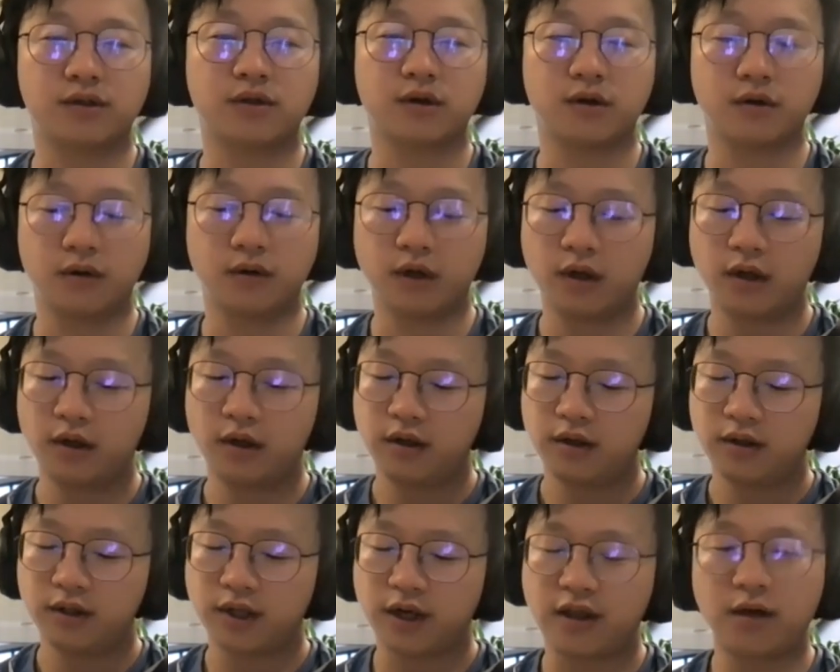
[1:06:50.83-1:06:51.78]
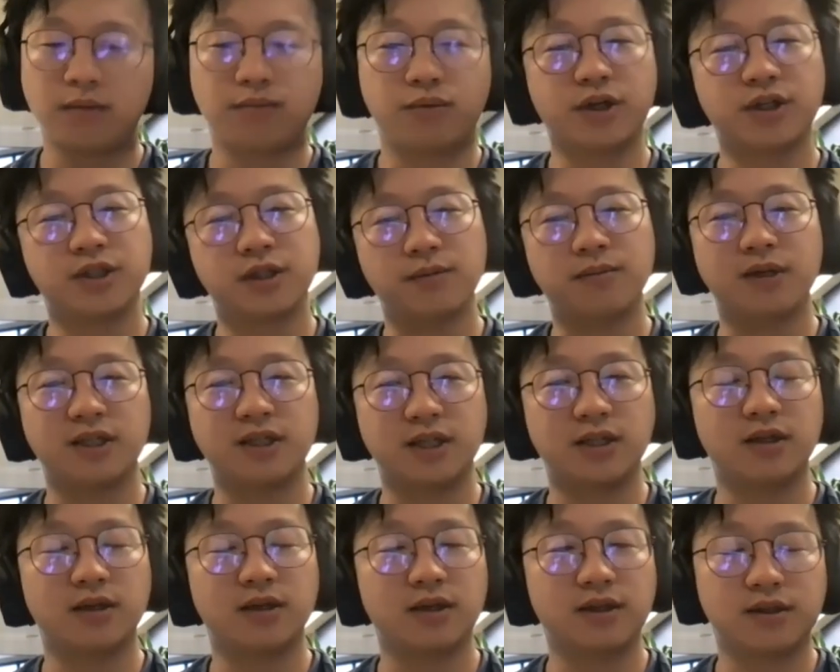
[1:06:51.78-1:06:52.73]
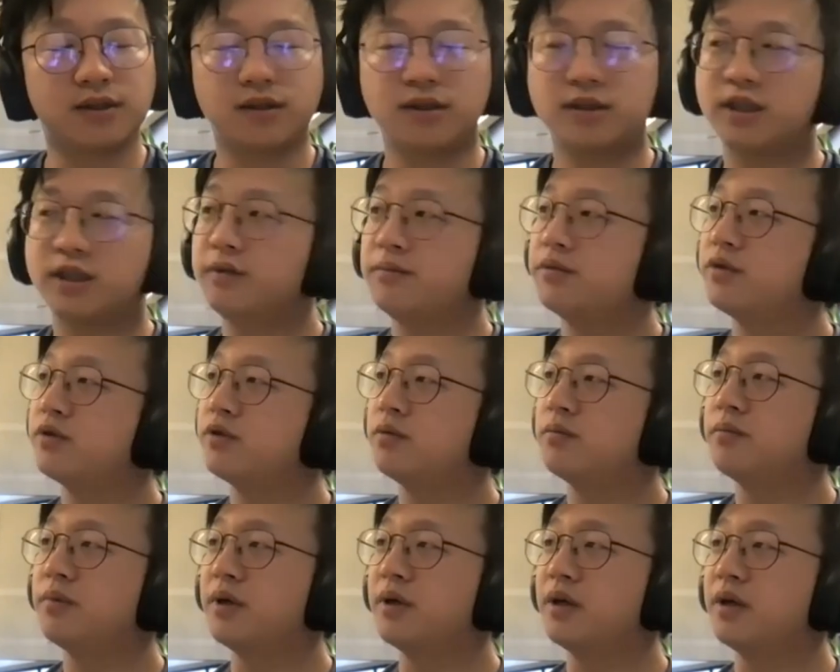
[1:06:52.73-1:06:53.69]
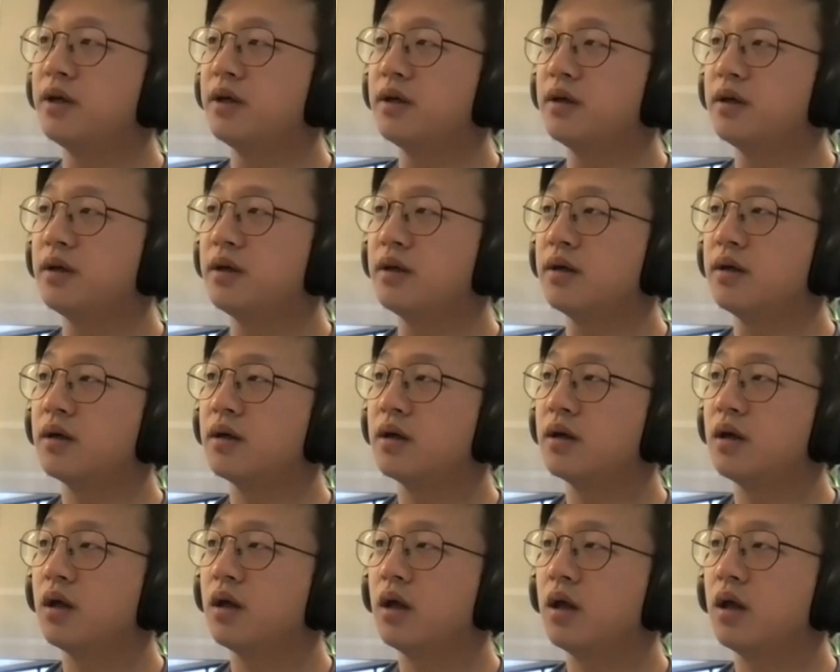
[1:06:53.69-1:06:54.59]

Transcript: So I think presuppositionless seems to be